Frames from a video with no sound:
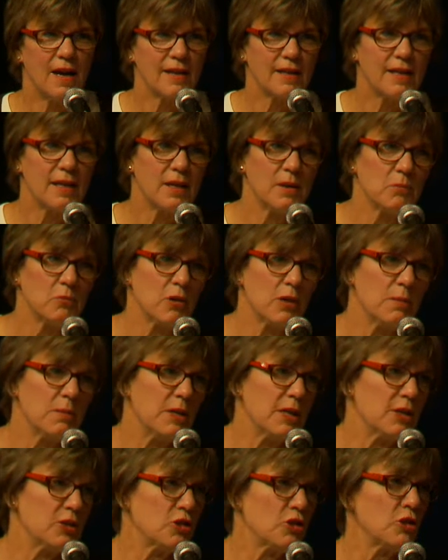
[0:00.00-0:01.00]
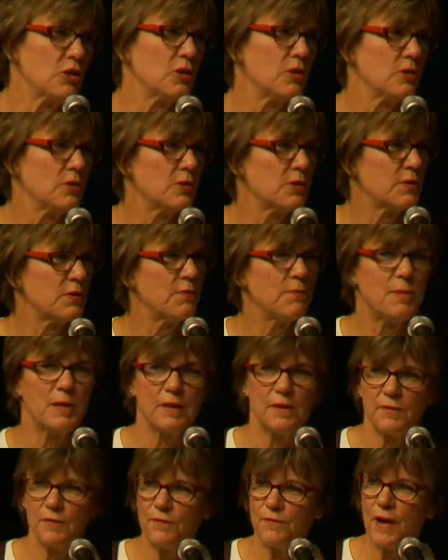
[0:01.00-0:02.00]
Kim Ribich, who's
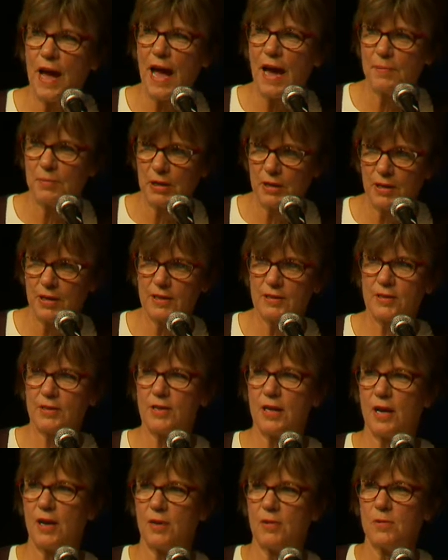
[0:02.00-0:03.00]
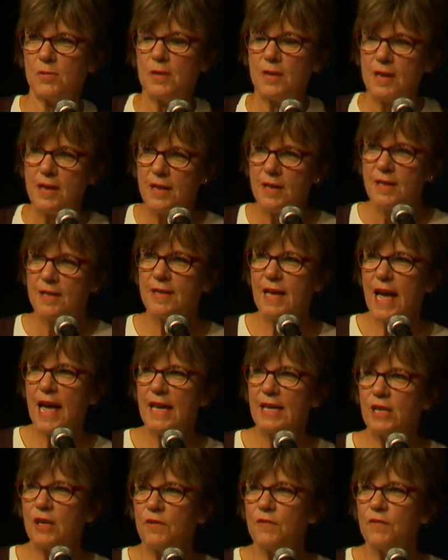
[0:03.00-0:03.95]
been fabulous. So thank you